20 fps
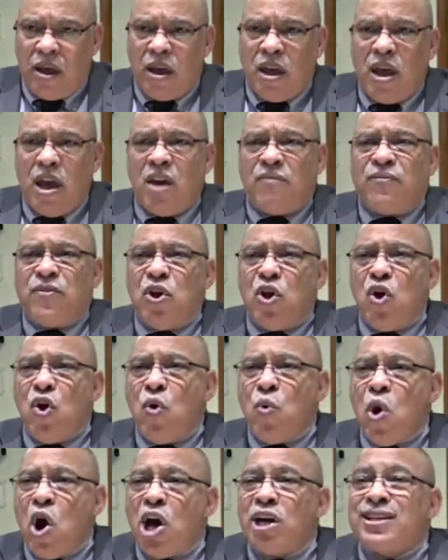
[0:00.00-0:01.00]
If you
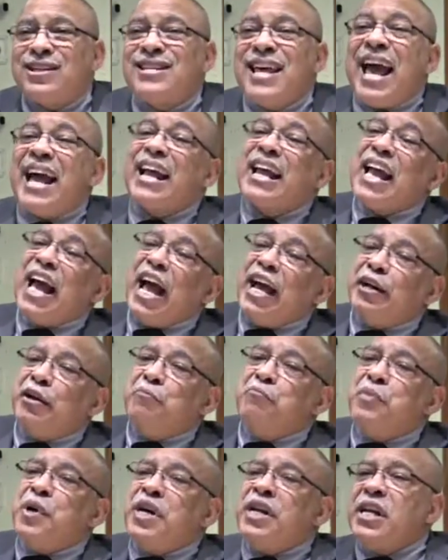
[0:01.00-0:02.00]
want that kind of
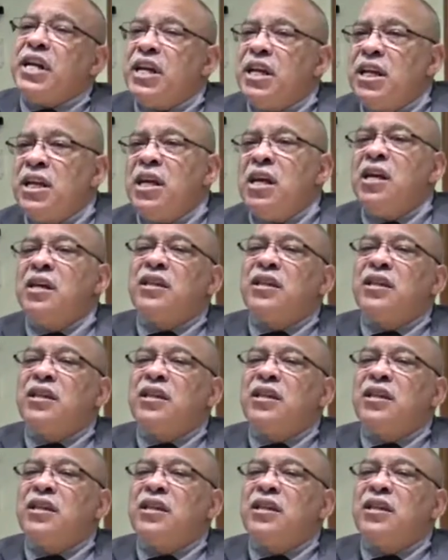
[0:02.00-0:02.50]
money,